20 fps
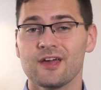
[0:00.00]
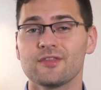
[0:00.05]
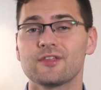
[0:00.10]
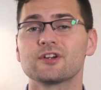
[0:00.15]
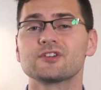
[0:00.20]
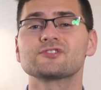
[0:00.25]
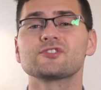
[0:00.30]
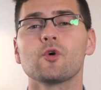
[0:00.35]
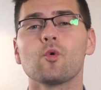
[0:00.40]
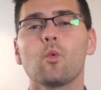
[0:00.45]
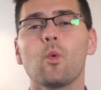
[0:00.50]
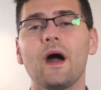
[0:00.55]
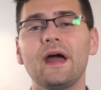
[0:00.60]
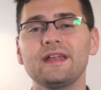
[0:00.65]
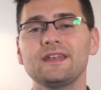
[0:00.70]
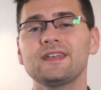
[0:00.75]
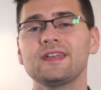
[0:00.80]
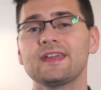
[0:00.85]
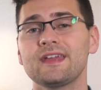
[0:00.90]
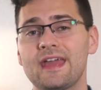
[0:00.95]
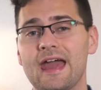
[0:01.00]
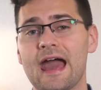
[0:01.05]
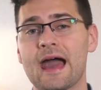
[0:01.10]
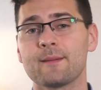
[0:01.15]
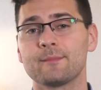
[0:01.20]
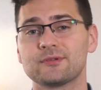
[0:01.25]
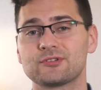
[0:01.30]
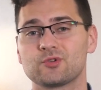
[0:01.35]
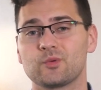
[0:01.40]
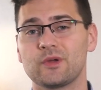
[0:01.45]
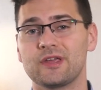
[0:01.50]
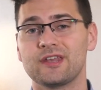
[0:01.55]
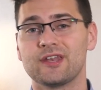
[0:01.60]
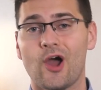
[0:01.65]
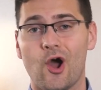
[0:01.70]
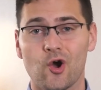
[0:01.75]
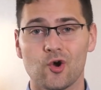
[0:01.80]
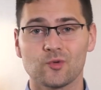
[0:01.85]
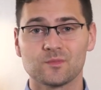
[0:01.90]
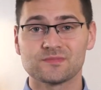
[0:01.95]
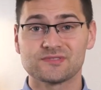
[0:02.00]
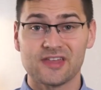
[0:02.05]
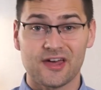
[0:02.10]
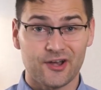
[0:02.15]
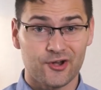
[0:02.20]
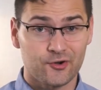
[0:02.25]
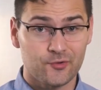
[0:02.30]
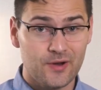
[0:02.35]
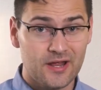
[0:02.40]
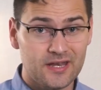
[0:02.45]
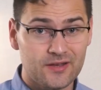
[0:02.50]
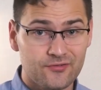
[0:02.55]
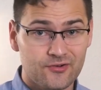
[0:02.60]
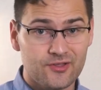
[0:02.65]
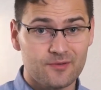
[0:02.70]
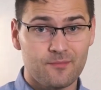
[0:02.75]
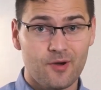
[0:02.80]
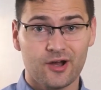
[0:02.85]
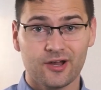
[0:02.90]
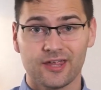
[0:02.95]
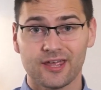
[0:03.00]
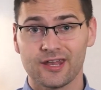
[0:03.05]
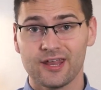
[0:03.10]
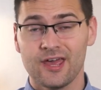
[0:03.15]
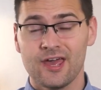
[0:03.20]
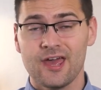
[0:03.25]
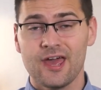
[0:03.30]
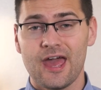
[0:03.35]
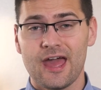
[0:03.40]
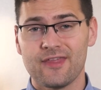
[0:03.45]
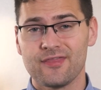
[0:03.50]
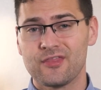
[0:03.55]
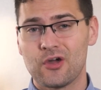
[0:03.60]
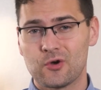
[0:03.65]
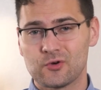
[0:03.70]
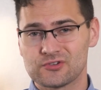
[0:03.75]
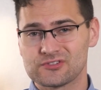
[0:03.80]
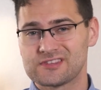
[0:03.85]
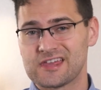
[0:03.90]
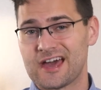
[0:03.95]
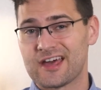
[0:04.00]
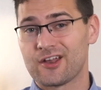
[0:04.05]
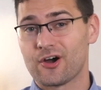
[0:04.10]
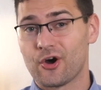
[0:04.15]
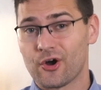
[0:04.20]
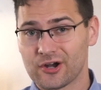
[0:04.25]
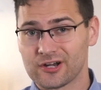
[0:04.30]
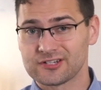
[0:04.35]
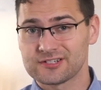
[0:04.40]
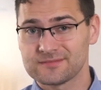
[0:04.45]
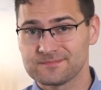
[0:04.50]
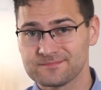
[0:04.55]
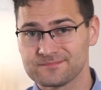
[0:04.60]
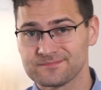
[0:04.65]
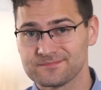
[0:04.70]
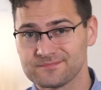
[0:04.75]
there's a widening gap between homes that are ready for the market and those that aren't.